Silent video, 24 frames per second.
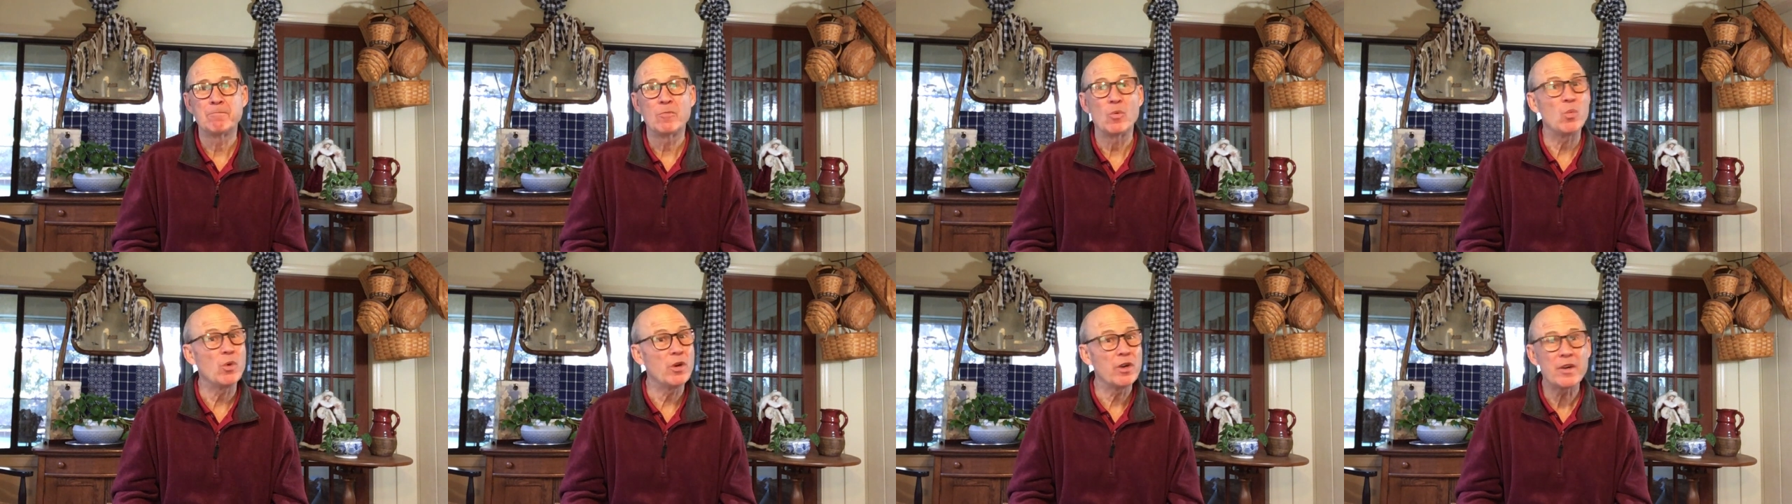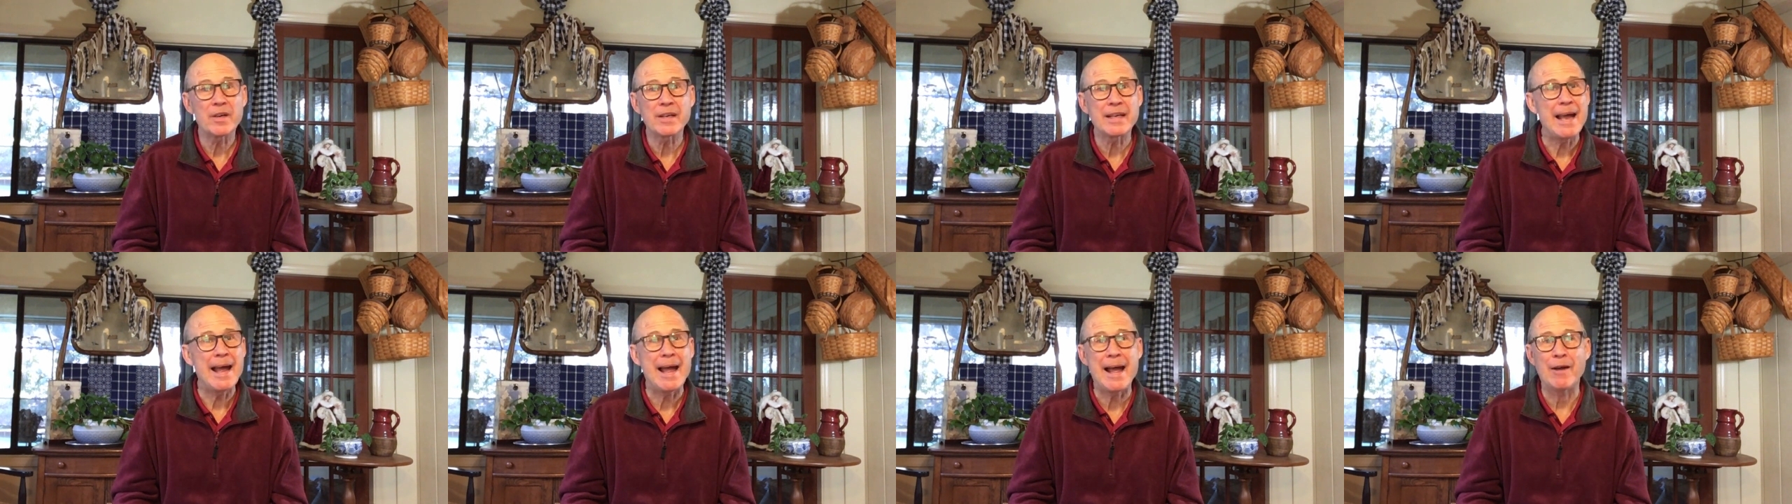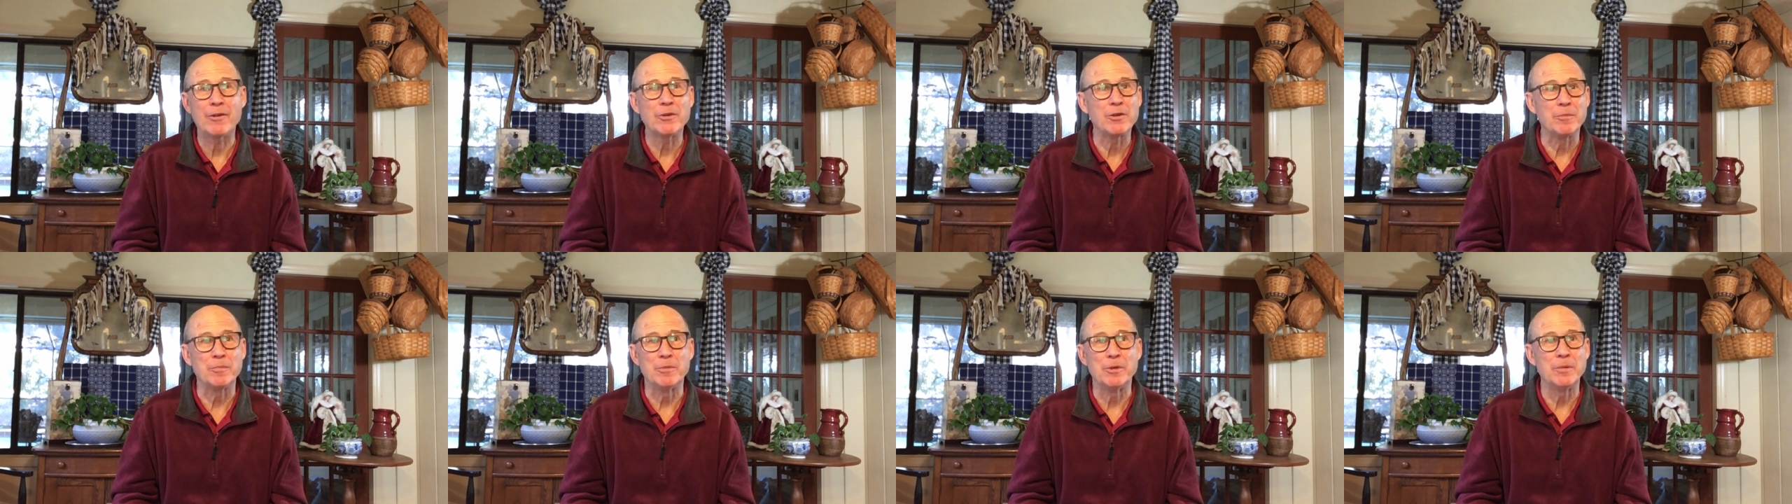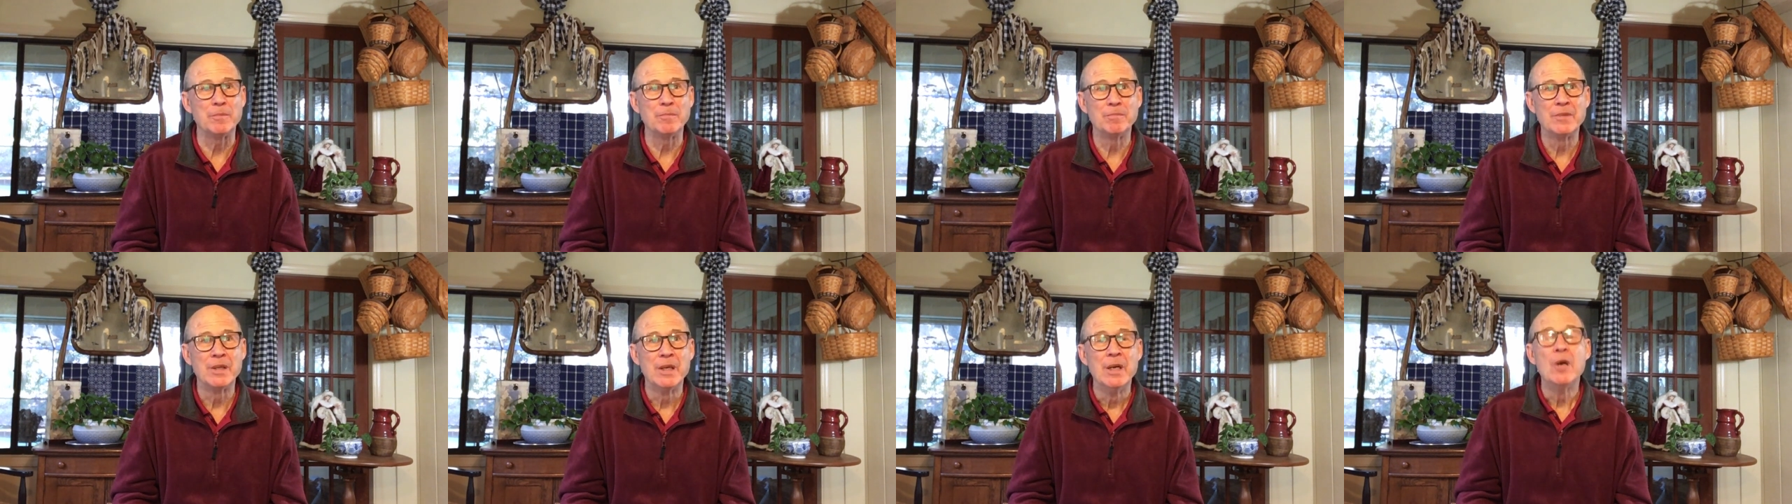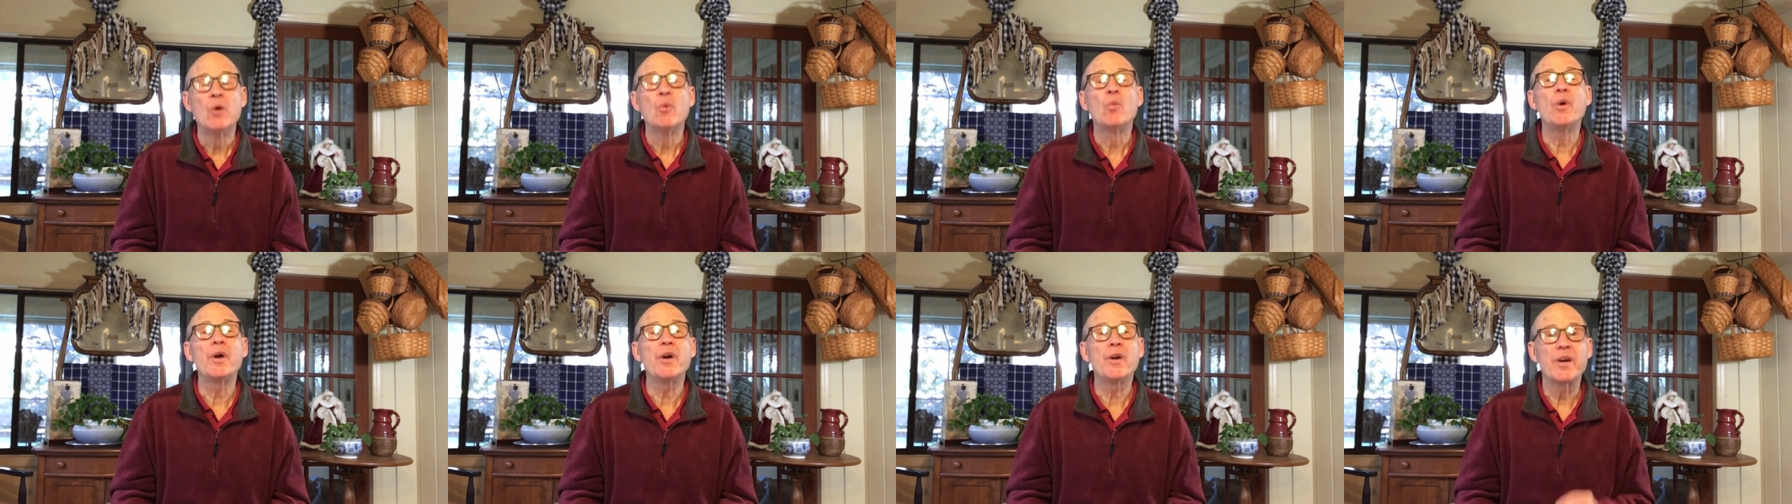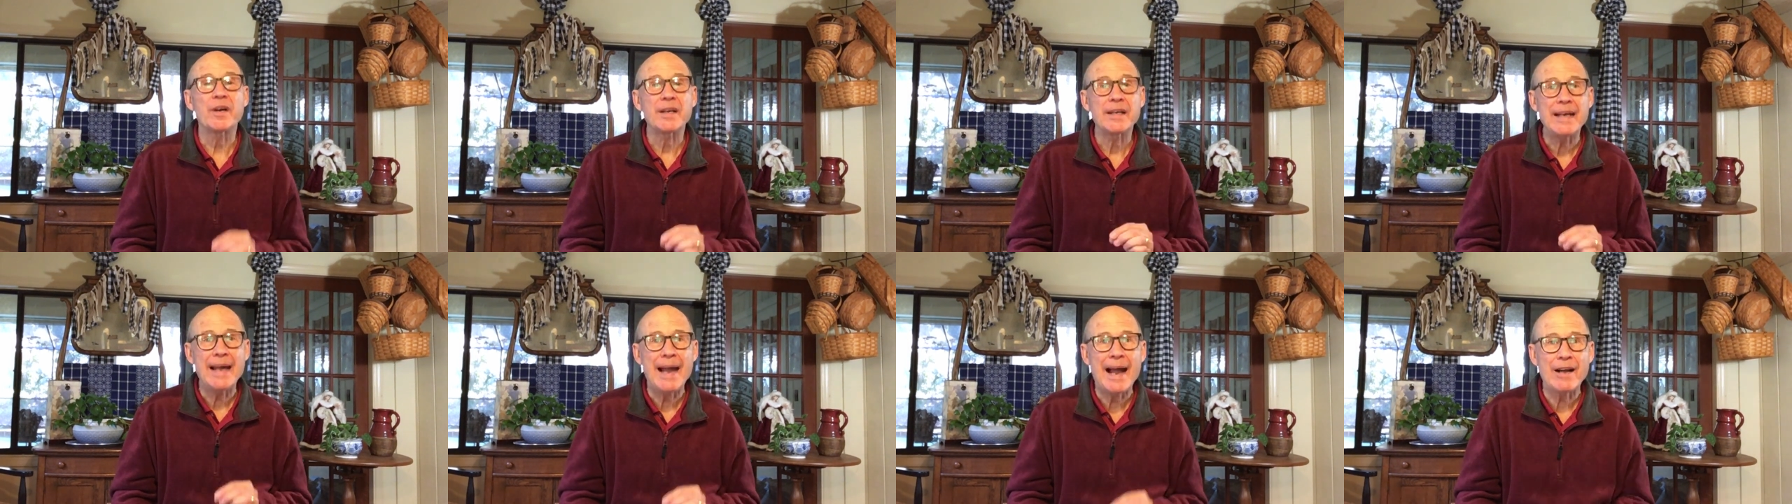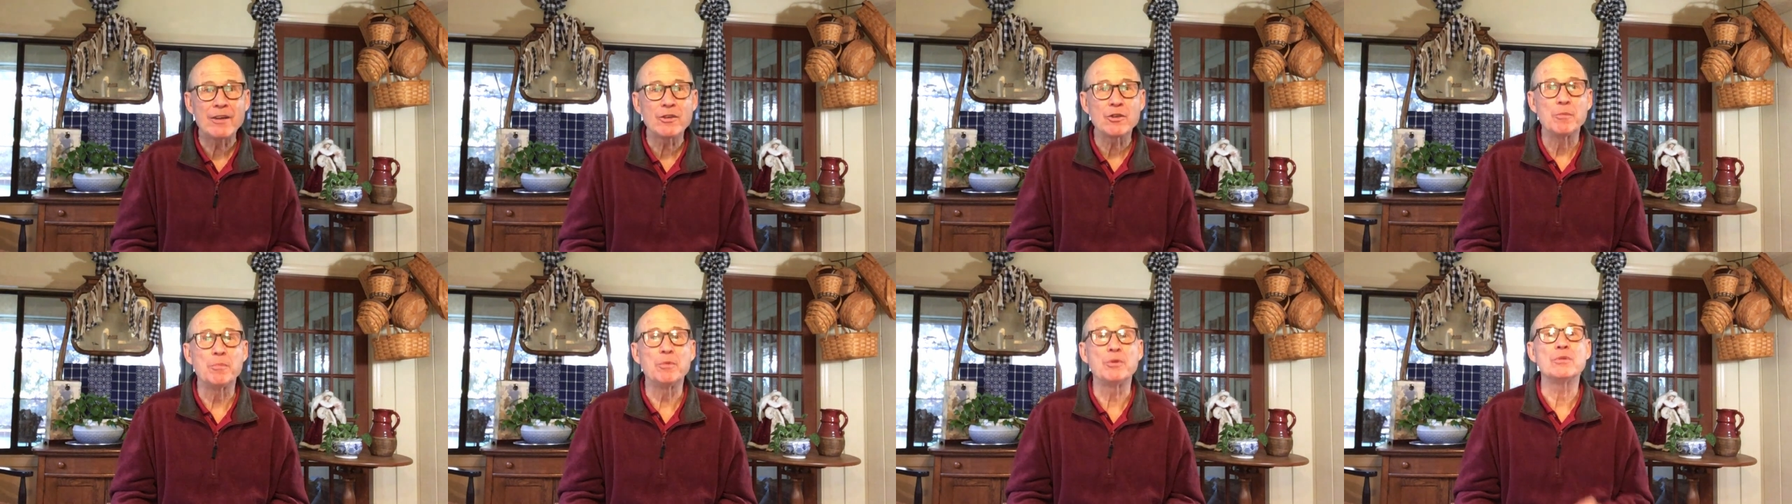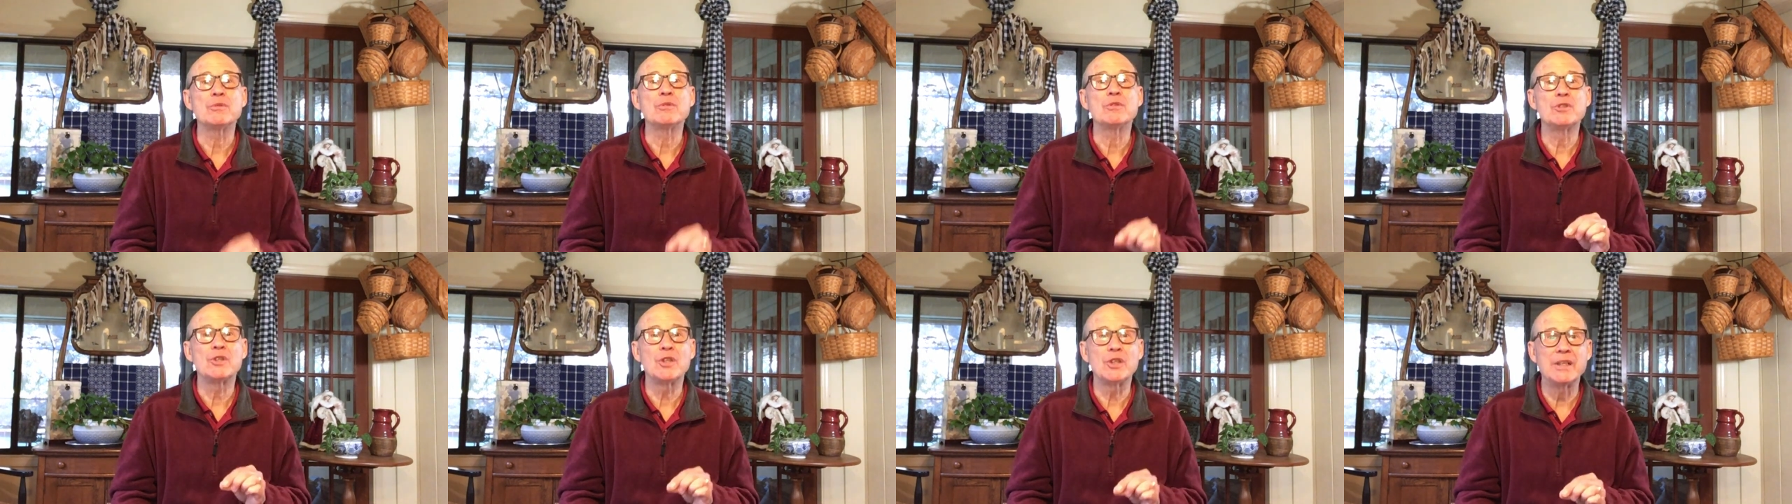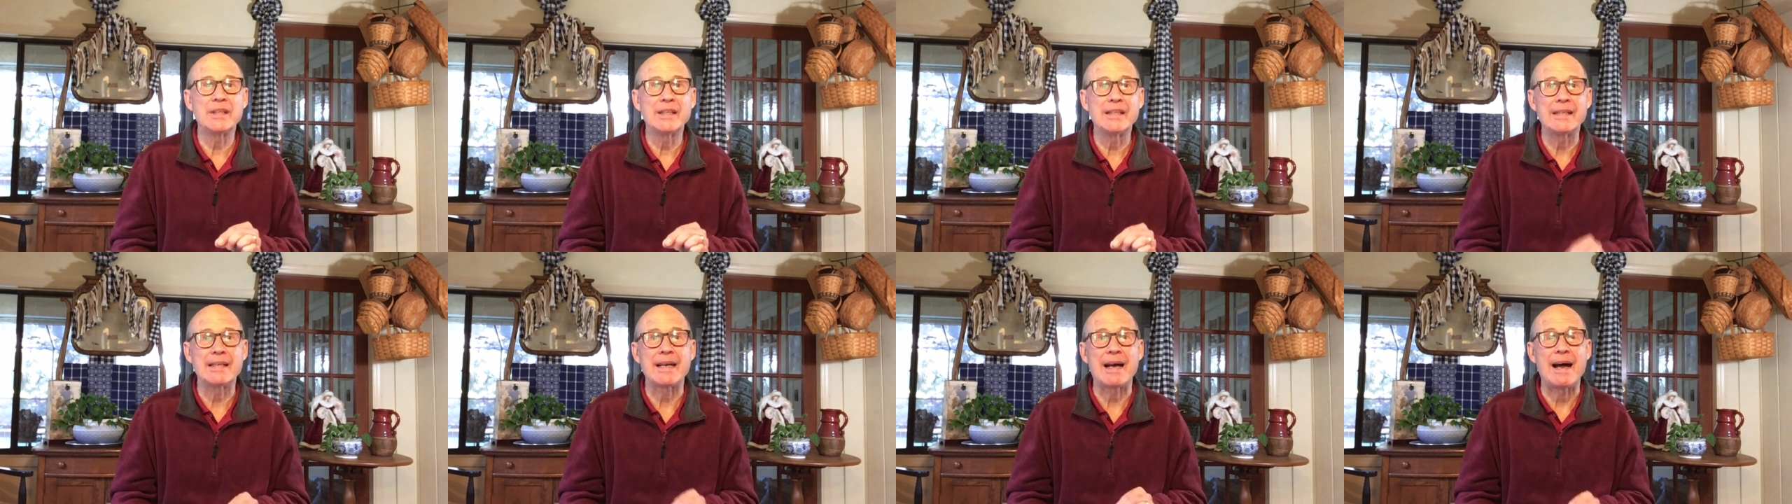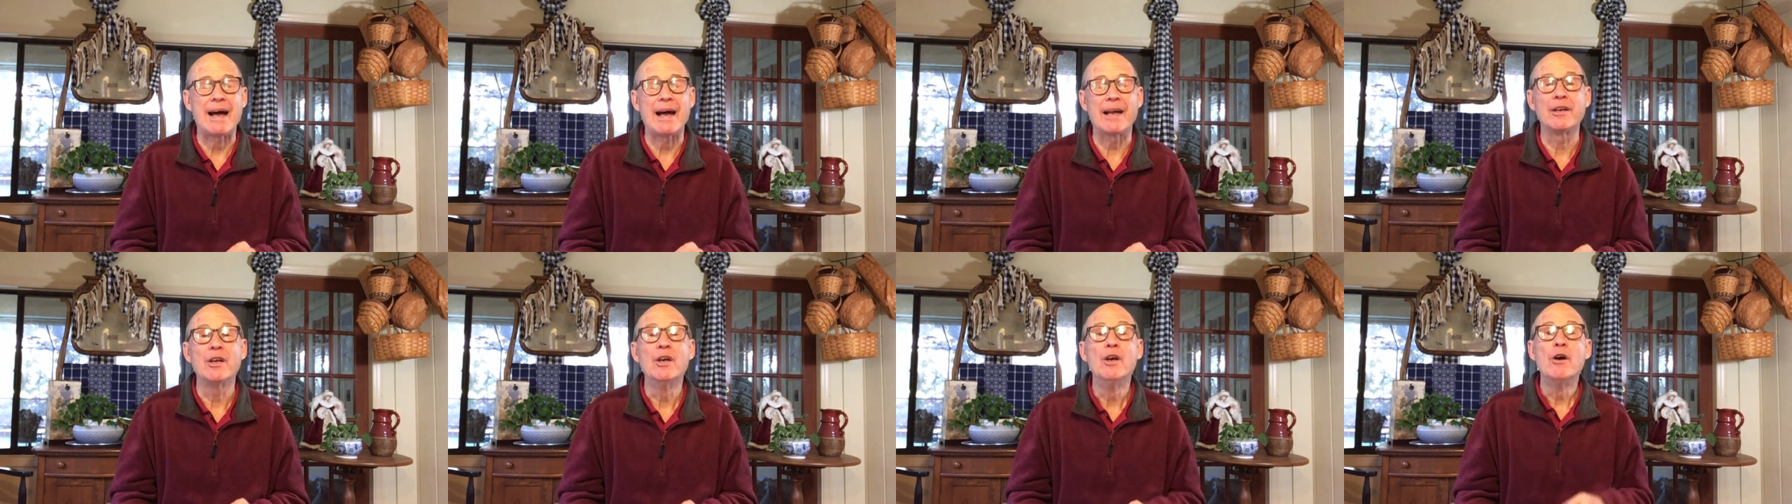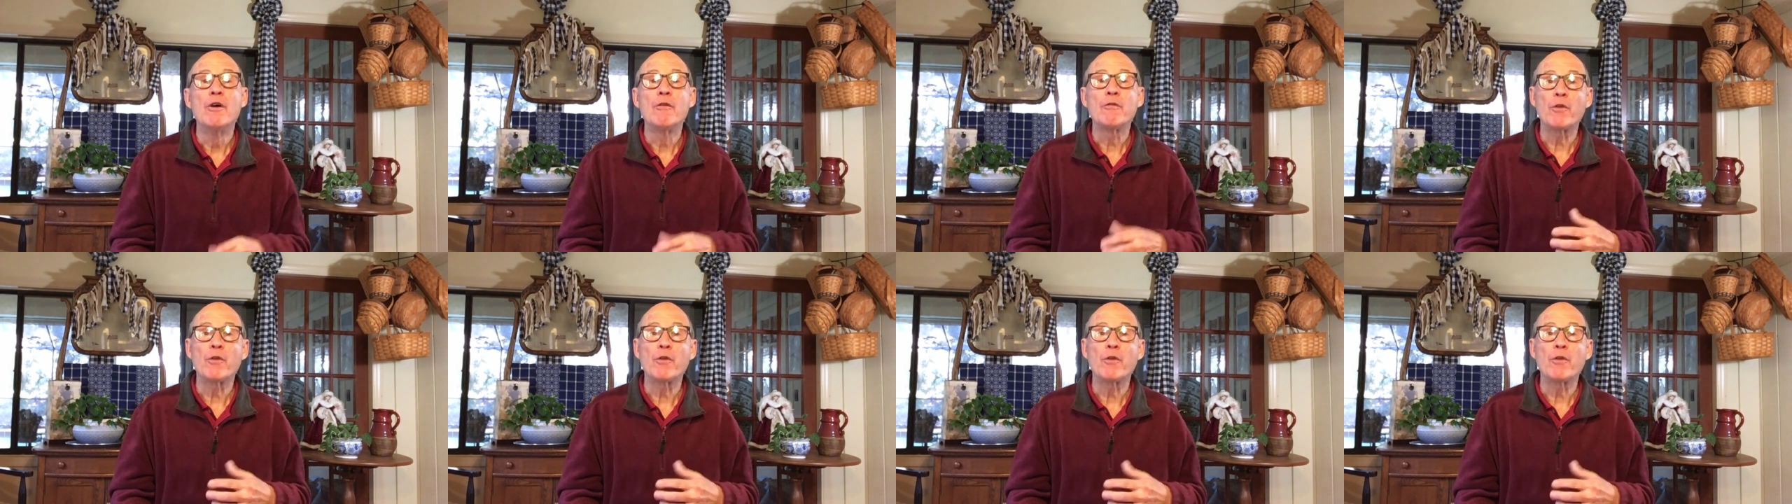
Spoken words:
We're accountable. We're accountable to God